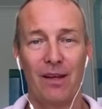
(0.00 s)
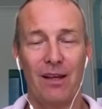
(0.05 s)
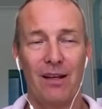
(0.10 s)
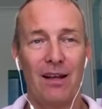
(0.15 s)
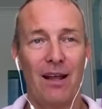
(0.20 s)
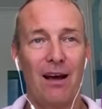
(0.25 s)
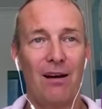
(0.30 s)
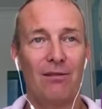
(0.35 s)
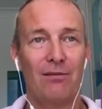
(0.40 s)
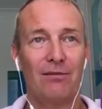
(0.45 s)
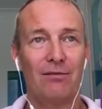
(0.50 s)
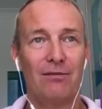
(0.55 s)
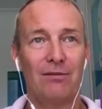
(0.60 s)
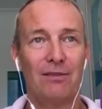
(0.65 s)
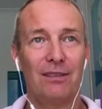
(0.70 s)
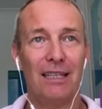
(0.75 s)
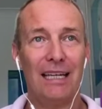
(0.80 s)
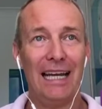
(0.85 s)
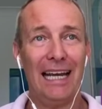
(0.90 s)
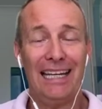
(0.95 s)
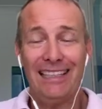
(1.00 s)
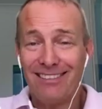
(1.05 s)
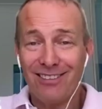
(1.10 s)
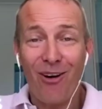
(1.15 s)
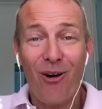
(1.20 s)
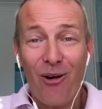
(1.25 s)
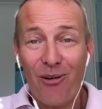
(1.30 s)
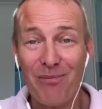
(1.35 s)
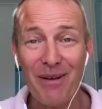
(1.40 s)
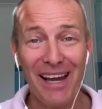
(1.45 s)
Now, it's
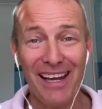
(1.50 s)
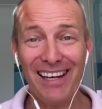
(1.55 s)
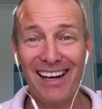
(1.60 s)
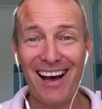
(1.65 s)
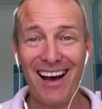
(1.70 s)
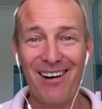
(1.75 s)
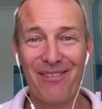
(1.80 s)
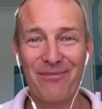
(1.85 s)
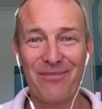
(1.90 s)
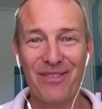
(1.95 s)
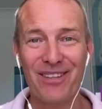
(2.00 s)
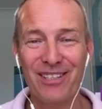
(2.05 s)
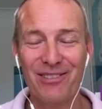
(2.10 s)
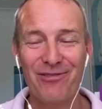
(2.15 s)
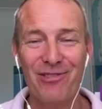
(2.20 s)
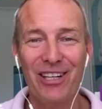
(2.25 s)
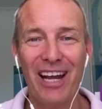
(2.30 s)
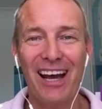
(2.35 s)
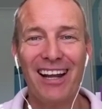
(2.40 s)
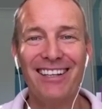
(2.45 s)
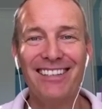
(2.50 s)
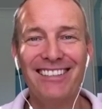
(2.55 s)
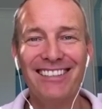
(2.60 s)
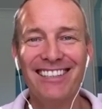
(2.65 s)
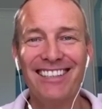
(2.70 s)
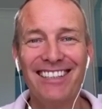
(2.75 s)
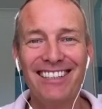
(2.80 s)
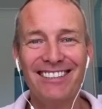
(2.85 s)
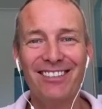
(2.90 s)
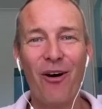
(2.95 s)
all made up. This reality
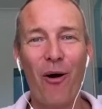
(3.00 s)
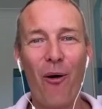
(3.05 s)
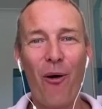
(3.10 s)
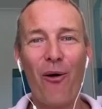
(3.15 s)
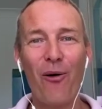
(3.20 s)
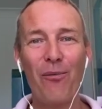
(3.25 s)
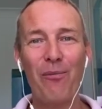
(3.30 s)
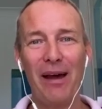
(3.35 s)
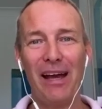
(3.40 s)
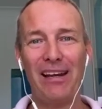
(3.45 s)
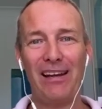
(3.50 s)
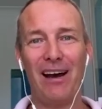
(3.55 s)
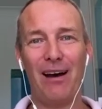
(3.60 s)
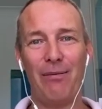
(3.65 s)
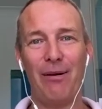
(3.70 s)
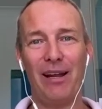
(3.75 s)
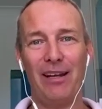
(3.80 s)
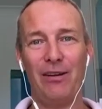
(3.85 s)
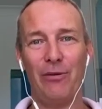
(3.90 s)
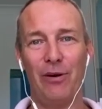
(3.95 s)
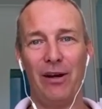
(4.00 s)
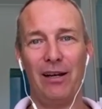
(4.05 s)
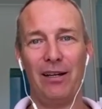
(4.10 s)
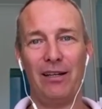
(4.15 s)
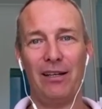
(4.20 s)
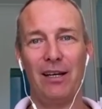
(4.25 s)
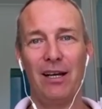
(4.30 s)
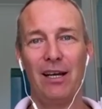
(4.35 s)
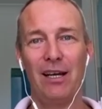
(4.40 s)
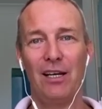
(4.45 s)
is all made up anyway.
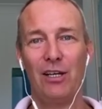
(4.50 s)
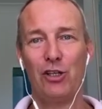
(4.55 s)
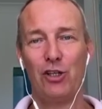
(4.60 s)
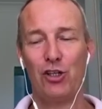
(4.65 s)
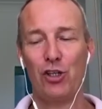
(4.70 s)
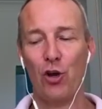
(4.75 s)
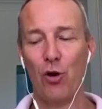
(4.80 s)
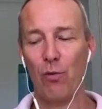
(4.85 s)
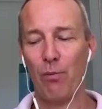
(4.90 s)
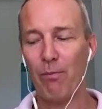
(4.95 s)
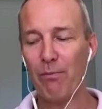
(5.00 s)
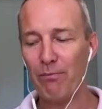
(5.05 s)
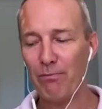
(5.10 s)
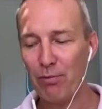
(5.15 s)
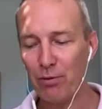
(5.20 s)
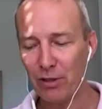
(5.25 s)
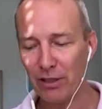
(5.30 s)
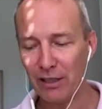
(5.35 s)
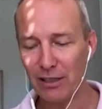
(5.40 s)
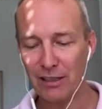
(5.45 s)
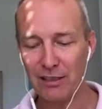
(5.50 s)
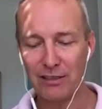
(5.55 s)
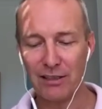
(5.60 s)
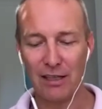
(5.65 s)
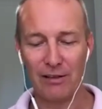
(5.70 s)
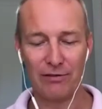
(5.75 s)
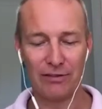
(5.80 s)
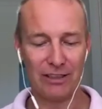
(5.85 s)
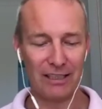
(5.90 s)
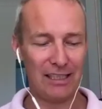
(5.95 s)
So putting
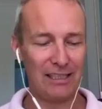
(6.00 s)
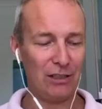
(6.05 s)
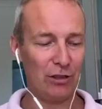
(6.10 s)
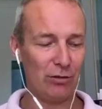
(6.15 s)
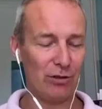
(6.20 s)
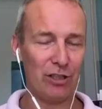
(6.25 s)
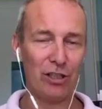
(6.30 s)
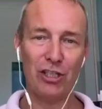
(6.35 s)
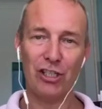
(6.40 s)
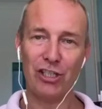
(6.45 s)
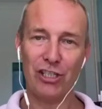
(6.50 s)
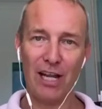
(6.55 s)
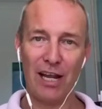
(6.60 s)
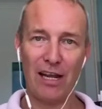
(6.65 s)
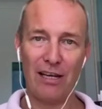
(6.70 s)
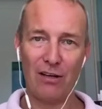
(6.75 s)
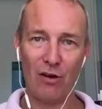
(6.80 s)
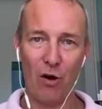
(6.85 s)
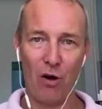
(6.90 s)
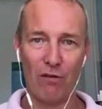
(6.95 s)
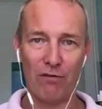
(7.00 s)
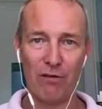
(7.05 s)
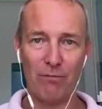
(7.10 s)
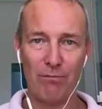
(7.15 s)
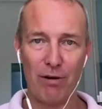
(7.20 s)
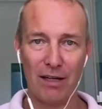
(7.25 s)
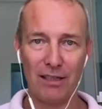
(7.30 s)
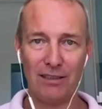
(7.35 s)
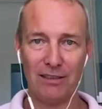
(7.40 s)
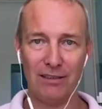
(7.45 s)
ourselves into a state of
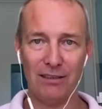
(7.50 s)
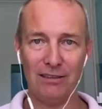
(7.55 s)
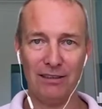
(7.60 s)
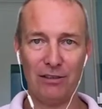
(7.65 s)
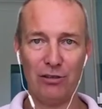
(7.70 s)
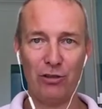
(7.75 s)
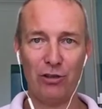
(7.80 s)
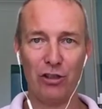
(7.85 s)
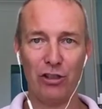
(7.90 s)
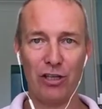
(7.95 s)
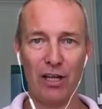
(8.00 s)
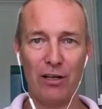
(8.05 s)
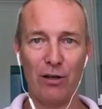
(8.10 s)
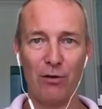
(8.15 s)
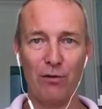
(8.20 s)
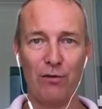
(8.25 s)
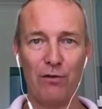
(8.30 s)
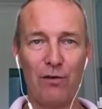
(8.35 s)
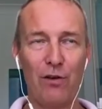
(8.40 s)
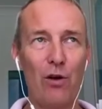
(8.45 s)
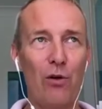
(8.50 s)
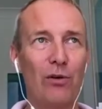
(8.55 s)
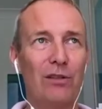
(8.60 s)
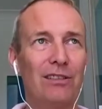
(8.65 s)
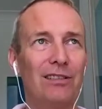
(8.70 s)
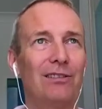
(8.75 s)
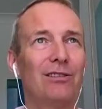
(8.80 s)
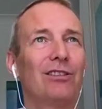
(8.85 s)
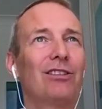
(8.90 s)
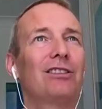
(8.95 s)
abundance, into a state of flow,
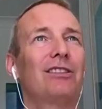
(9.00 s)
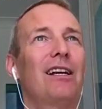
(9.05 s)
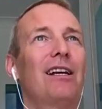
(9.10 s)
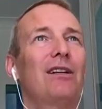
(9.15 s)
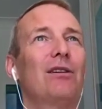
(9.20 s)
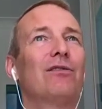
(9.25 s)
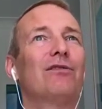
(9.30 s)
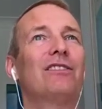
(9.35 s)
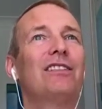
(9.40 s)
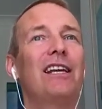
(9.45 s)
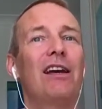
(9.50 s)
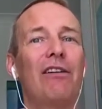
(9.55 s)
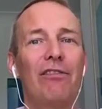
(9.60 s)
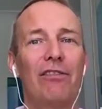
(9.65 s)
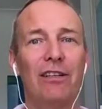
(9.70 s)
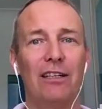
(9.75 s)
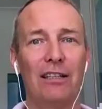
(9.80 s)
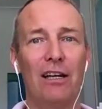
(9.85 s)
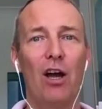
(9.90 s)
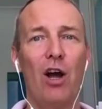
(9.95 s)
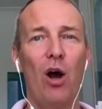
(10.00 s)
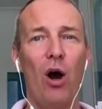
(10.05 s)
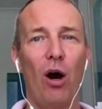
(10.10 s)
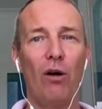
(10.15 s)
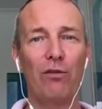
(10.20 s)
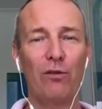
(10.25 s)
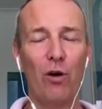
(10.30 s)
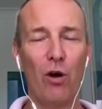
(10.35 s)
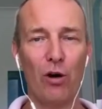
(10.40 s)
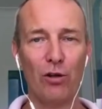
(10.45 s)
into a state of giving,
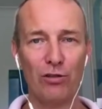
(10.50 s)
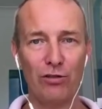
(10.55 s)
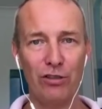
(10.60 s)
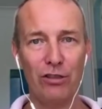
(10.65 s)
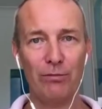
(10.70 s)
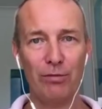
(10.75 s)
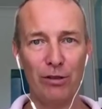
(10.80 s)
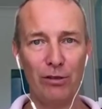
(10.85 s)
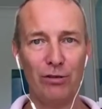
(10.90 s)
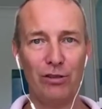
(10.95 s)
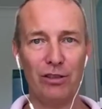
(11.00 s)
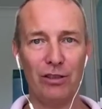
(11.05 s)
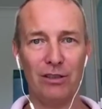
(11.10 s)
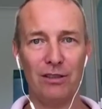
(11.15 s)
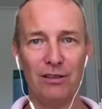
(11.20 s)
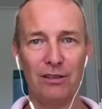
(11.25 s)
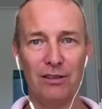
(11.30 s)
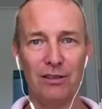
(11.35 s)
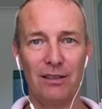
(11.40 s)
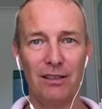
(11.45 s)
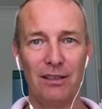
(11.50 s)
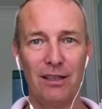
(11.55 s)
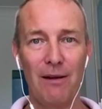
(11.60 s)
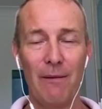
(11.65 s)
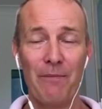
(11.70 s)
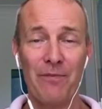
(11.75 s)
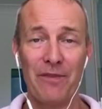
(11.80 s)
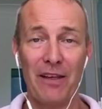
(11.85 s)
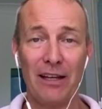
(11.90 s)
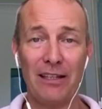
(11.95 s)
of contribution,
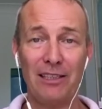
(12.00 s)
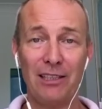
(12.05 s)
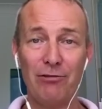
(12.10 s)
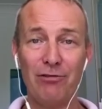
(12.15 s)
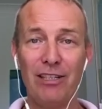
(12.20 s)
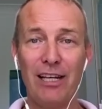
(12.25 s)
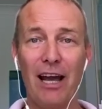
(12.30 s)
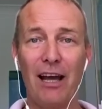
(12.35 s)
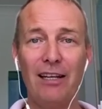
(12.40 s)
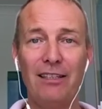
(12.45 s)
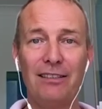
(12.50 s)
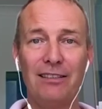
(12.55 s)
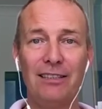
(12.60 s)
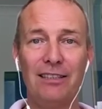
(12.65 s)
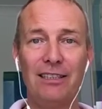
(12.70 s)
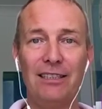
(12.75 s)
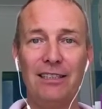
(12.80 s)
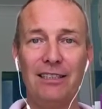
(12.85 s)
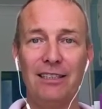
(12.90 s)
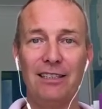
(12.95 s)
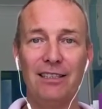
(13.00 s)
that is a reality,